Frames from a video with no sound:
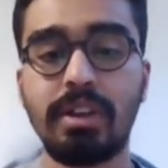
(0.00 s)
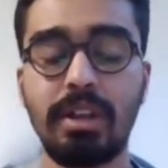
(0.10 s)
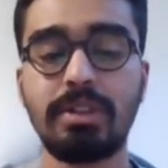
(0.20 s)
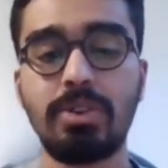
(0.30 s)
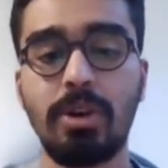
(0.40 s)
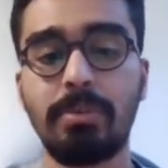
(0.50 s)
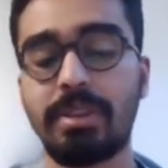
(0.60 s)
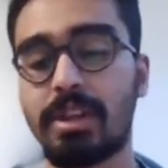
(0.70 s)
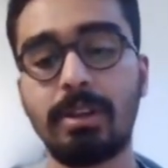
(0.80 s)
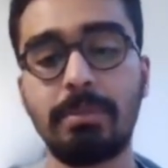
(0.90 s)
get a job,
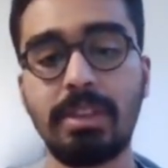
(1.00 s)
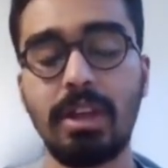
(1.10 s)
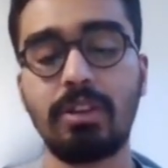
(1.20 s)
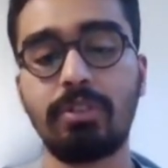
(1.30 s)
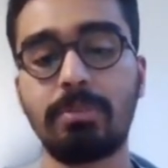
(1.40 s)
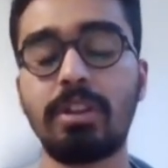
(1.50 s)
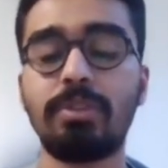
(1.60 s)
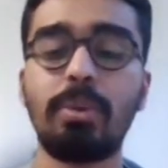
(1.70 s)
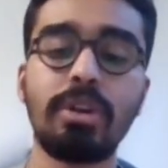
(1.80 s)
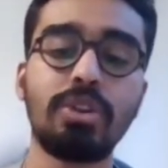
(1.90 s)
and that'll be the end of it. But
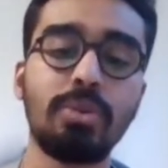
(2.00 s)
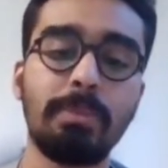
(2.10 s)
if you want to